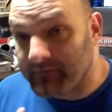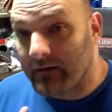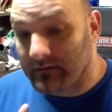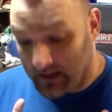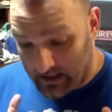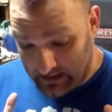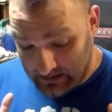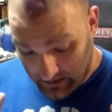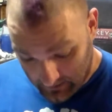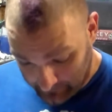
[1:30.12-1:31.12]
found
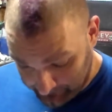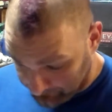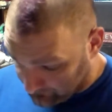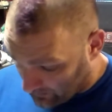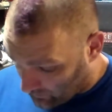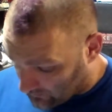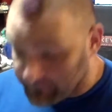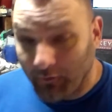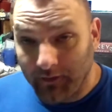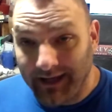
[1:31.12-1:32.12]
a
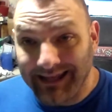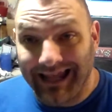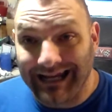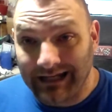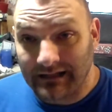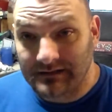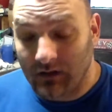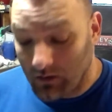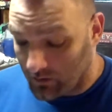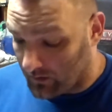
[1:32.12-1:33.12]
148 Lancaster